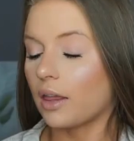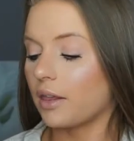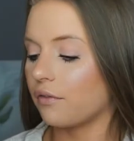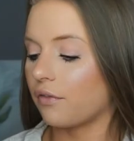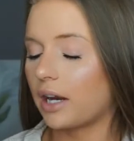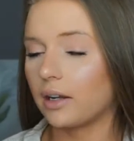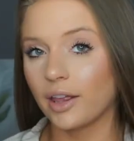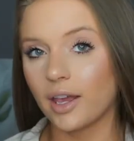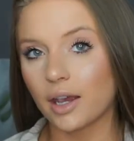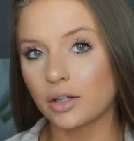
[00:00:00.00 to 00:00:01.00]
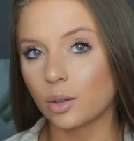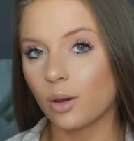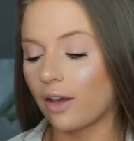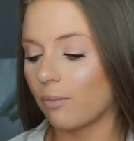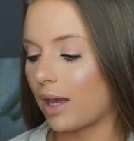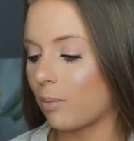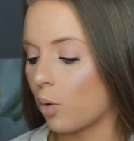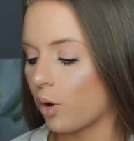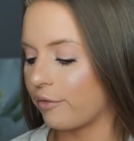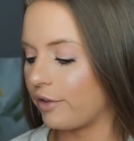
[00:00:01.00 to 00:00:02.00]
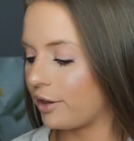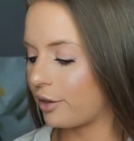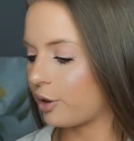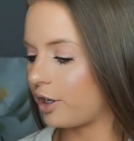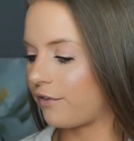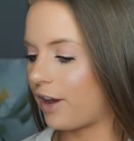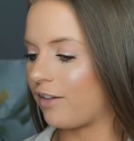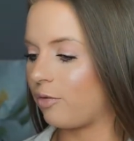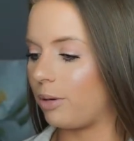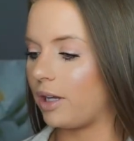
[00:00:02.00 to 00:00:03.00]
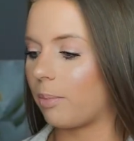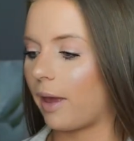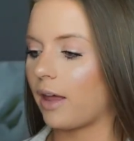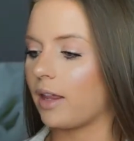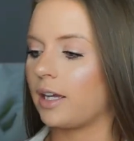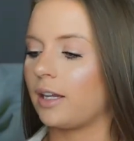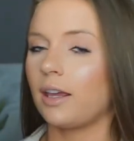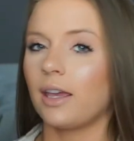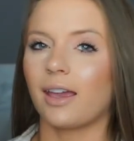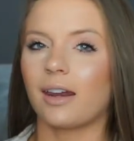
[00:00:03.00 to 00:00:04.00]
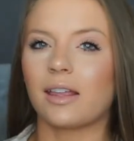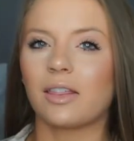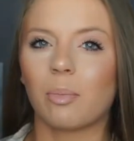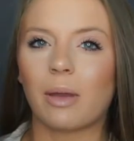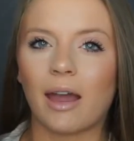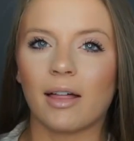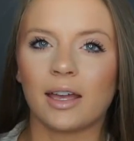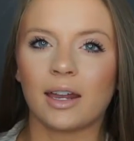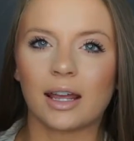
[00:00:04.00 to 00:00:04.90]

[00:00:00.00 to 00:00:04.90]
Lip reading: And then finally, I do have my Morphe 35B palette, and in the palette